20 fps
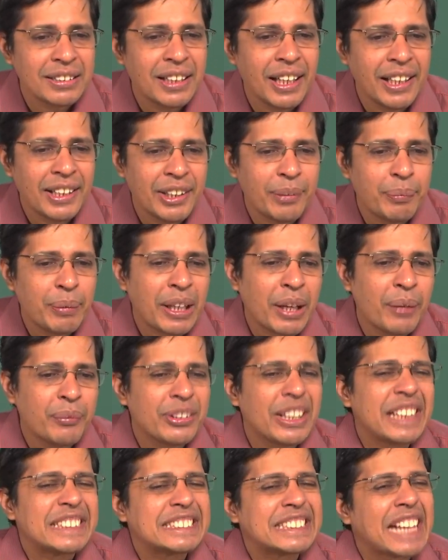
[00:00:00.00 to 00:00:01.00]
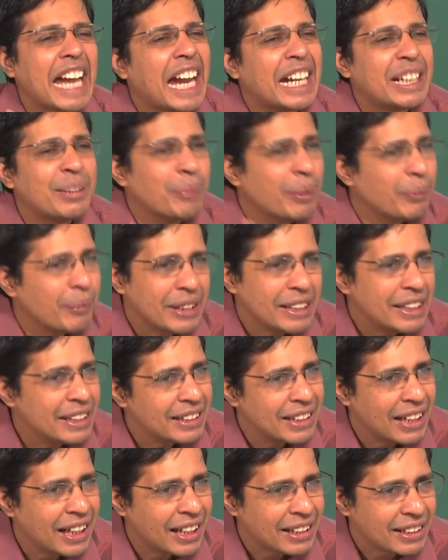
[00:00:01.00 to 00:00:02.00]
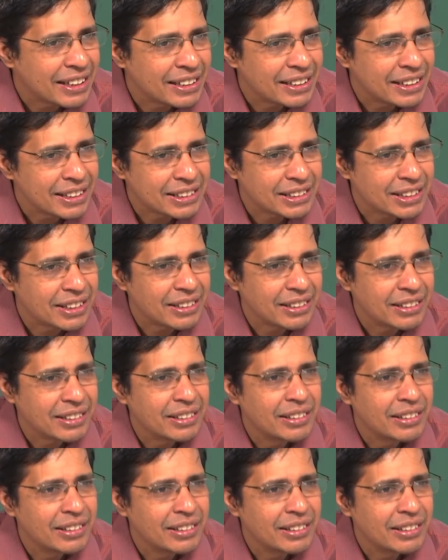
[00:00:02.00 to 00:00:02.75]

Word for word: then it becomes a shared memory architecture.